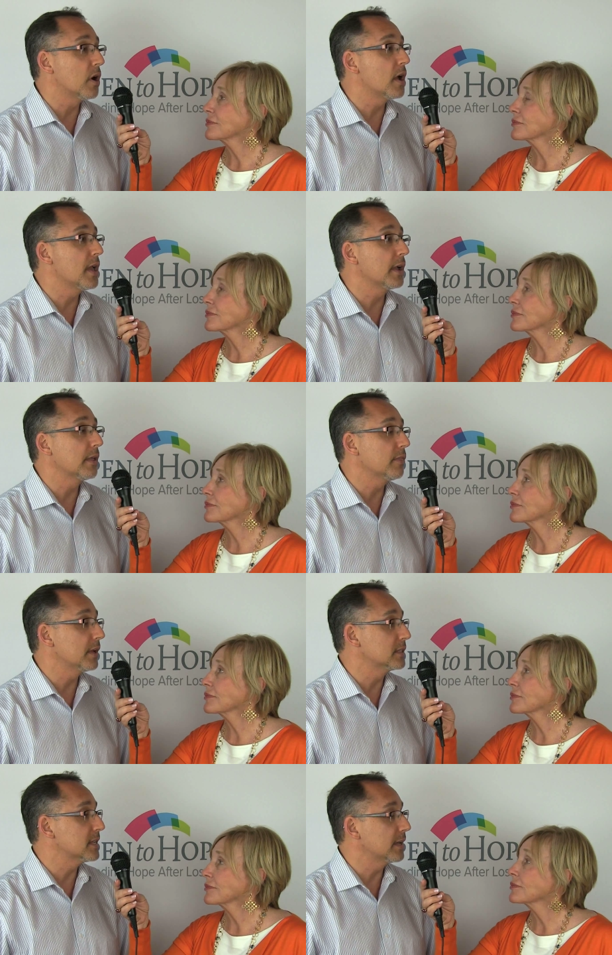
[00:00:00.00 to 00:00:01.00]
Speaker 1: drawing and and
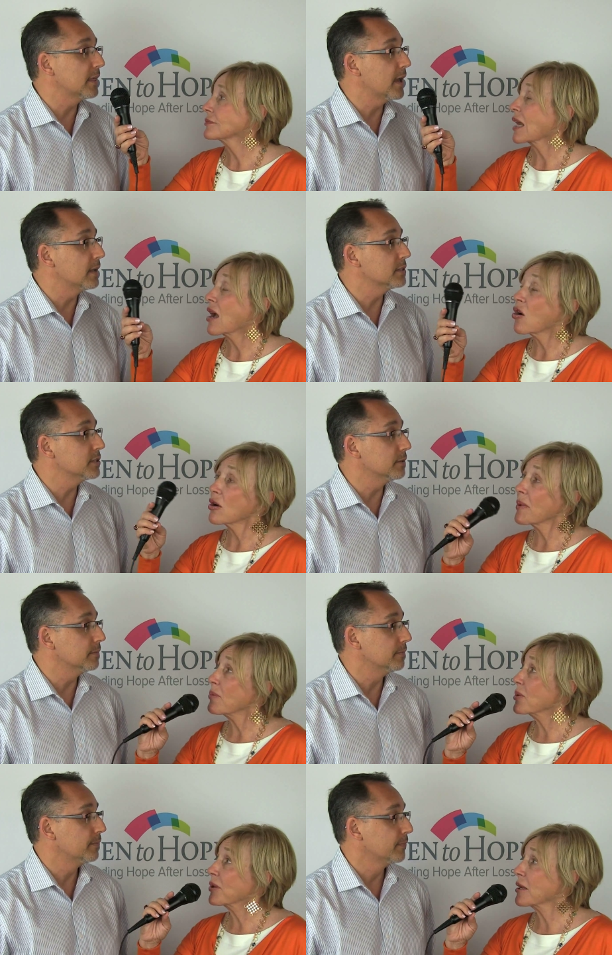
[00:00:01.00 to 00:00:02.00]
things like that. Or
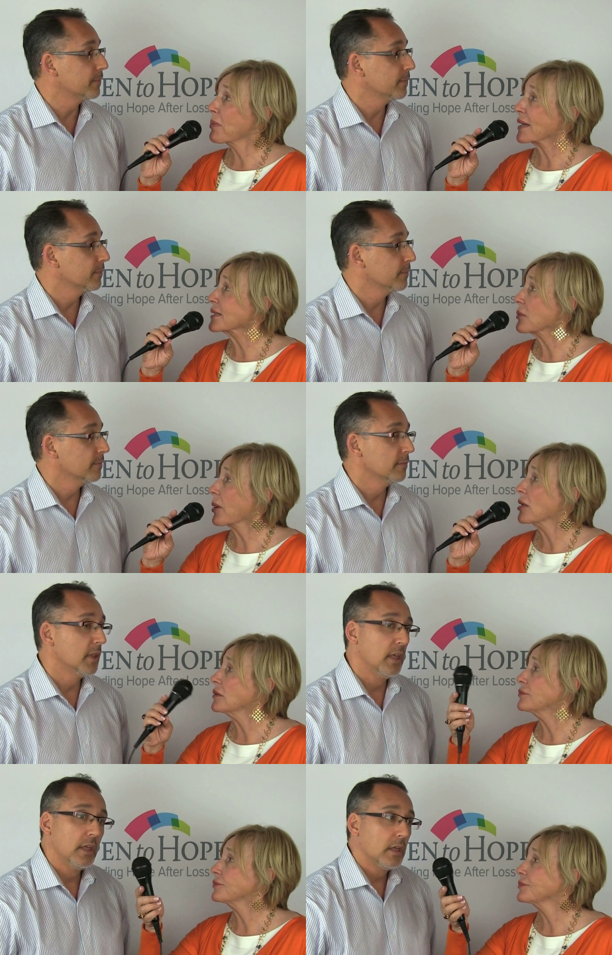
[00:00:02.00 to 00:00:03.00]
Speaker 2: maybe playing basketball.
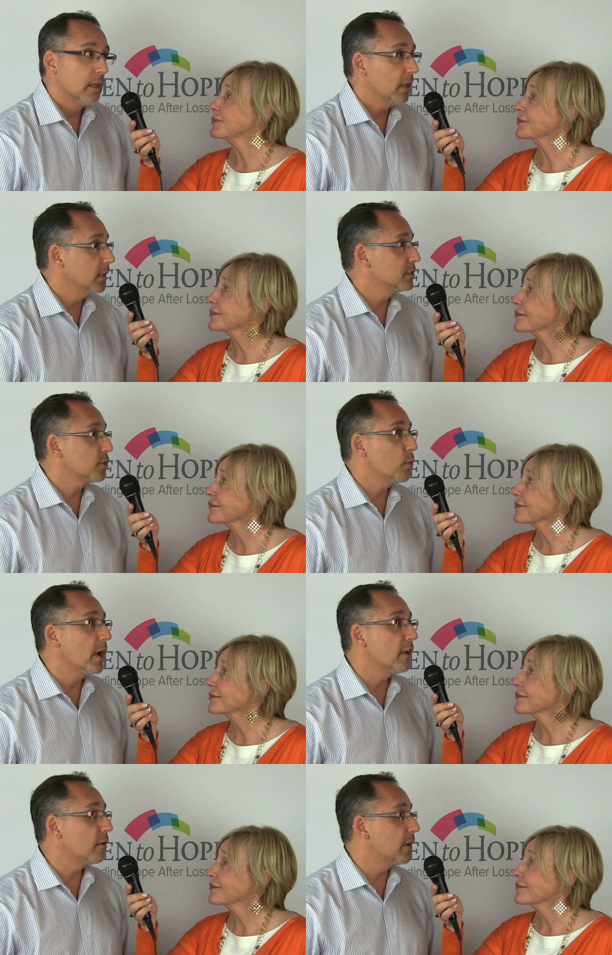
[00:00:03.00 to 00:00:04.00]
Speaker 1: It's
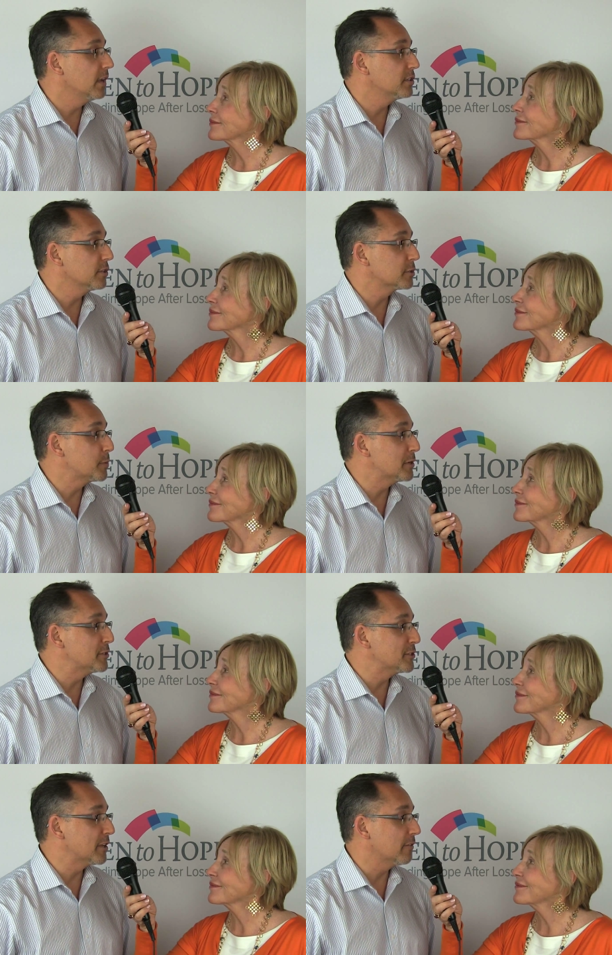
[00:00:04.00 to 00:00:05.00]
quite all right to
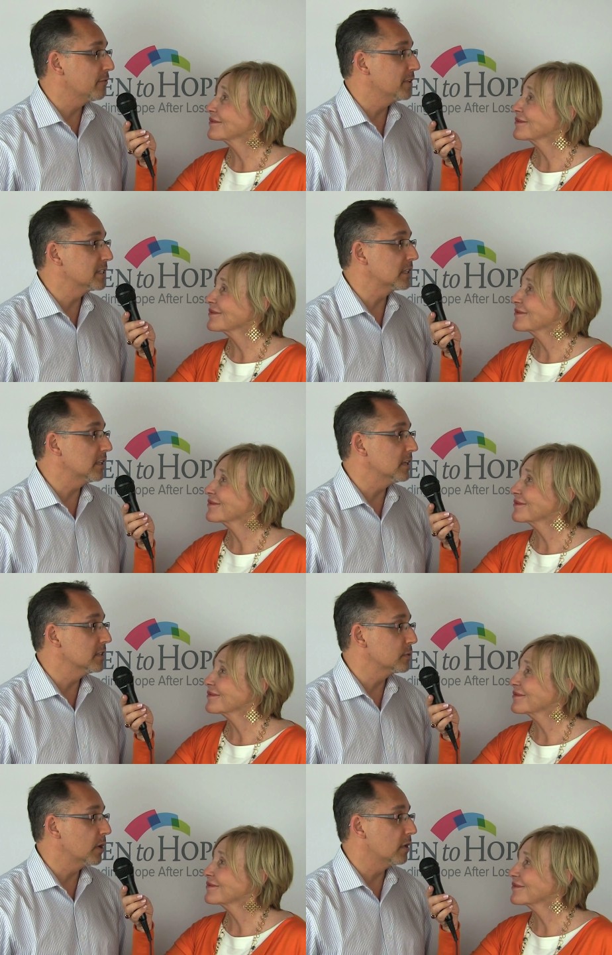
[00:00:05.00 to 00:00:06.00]
express yourself physically
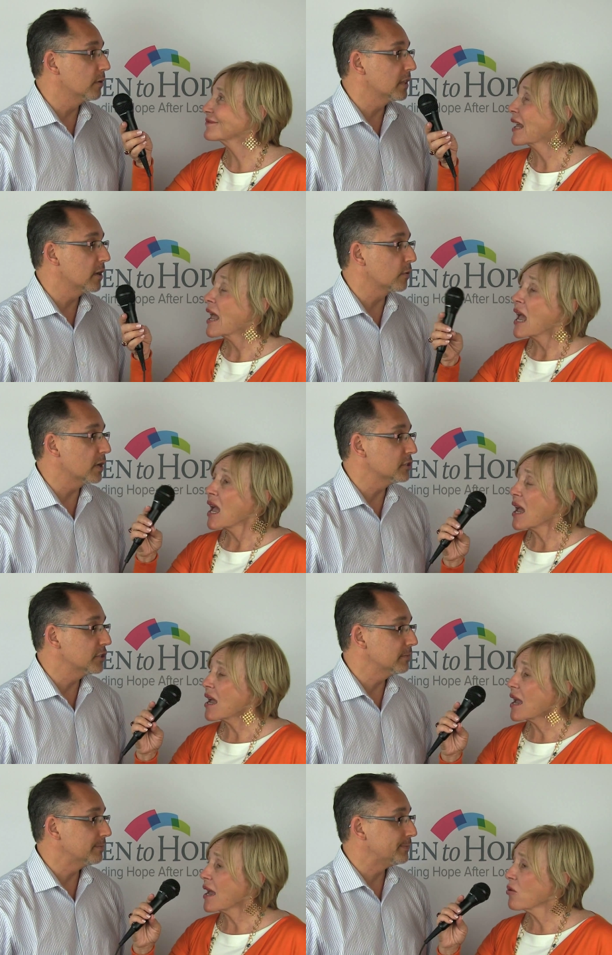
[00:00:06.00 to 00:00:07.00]
as well,
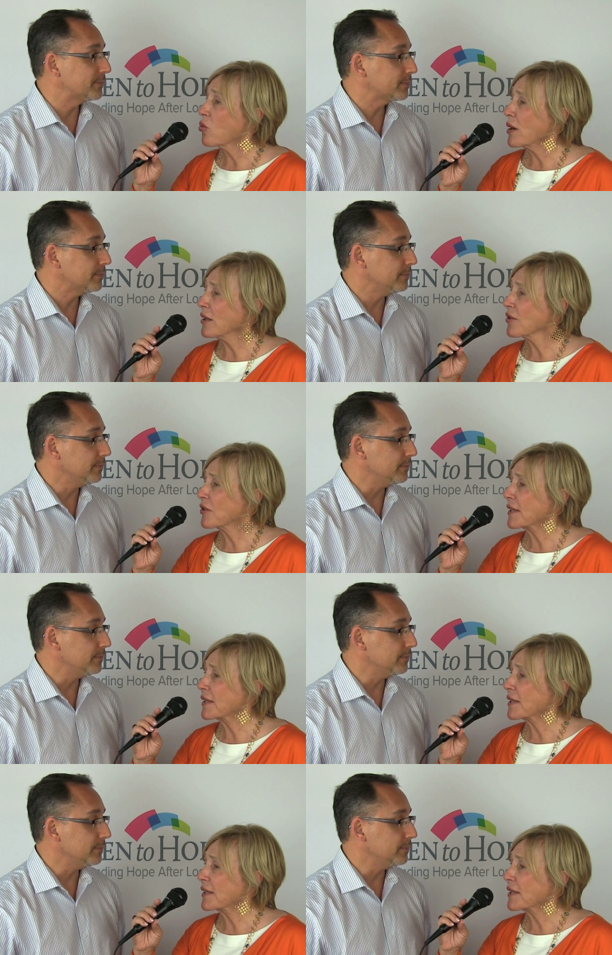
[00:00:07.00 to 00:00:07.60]
question.
Speaker 2: And one of the